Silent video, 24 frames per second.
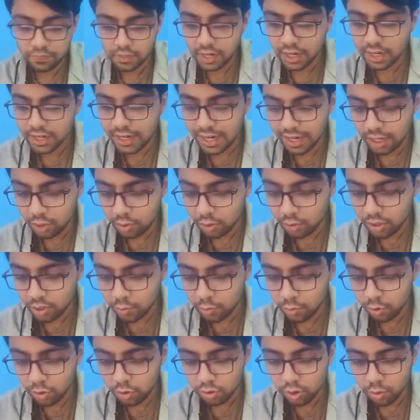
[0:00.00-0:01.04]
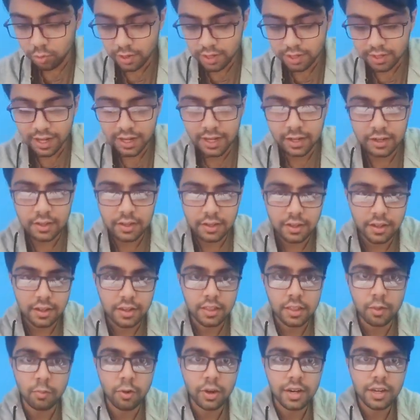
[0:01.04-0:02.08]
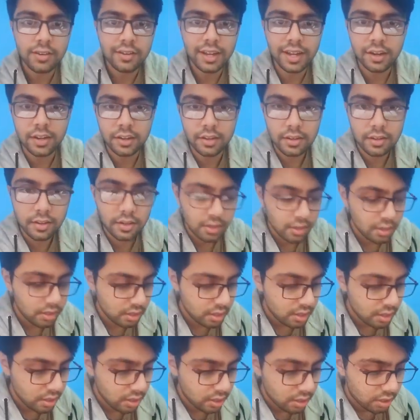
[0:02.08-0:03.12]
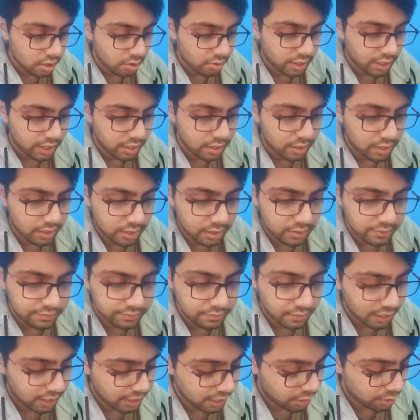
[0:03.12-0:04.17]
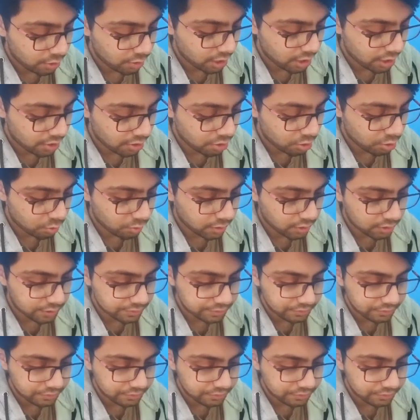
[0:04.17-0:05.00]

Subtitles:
And that too, the most common site is ethmoid sinus. So yeah, it's a adenocarcinoma.